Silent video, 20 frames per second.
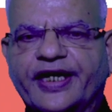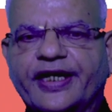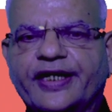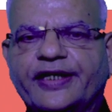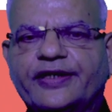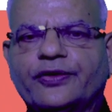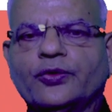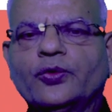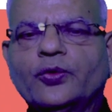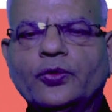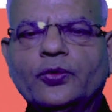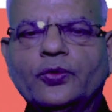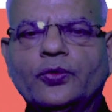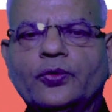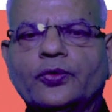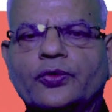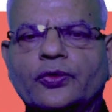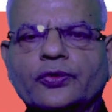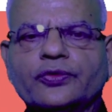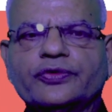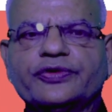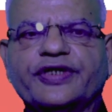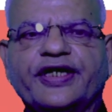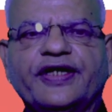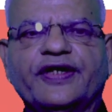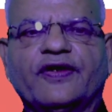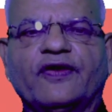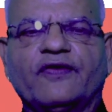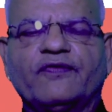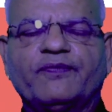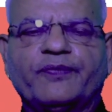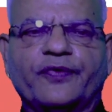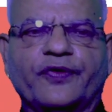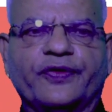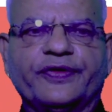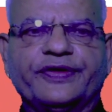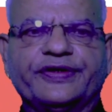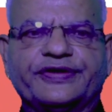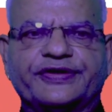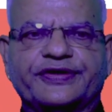day 2 to 3 of
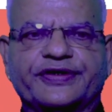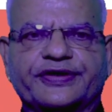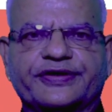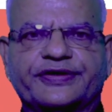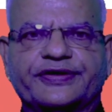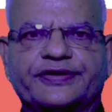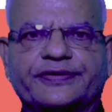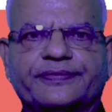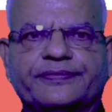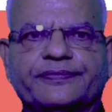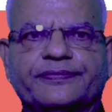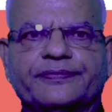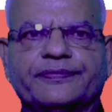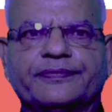proestrus.